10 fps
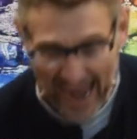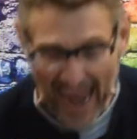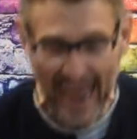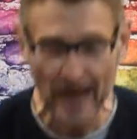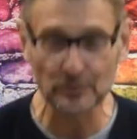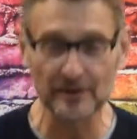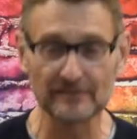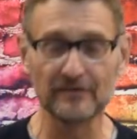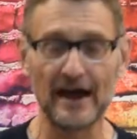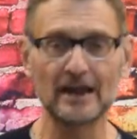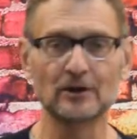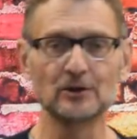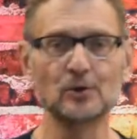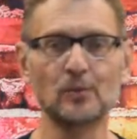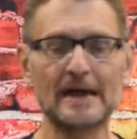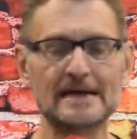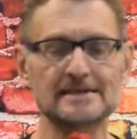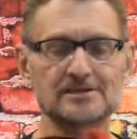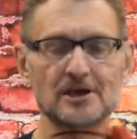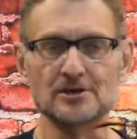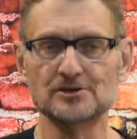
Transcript: And we're going to find out who wins